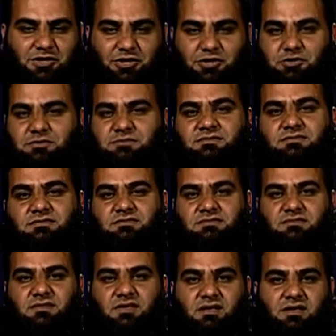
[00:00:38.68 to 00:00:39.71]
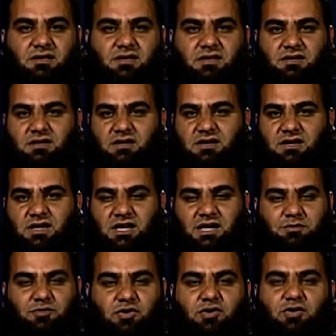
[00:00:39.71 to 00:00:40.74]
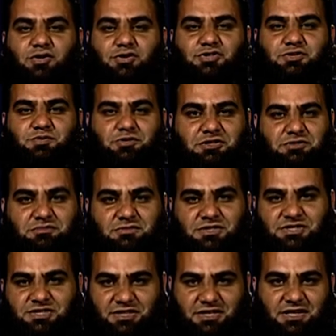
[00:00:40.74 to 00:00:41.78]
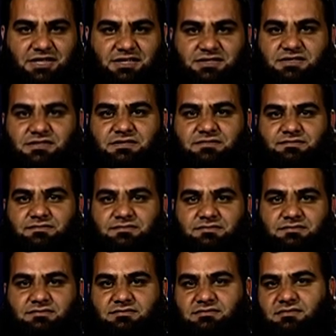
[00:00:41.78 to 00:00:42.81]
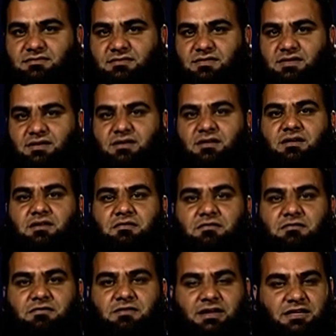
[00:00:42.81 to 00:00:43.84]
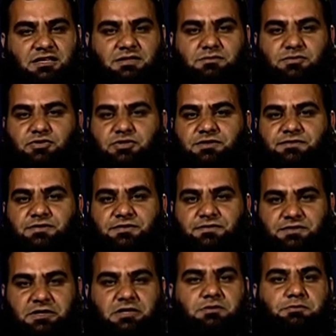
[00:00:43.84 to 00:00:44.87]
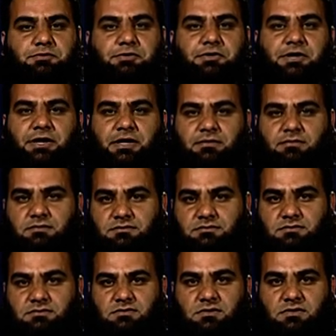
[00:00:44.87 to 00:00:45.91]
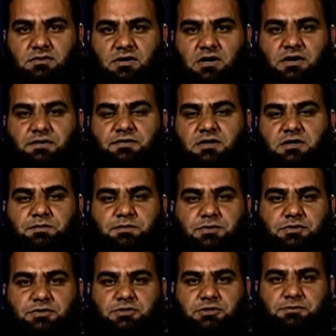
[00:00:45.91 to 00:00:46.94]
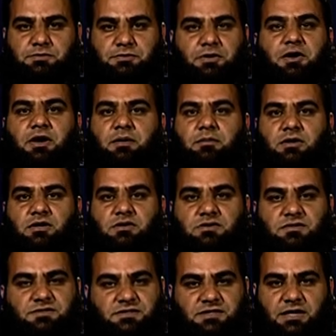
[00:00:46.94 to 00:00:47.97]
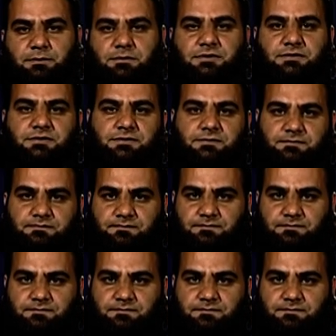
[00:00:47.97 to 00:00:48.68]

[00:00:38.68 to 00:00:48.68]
alaikum. I'm your host Muhammad Shiraz. Welcome to the 15th program of Computer Programming Concepts.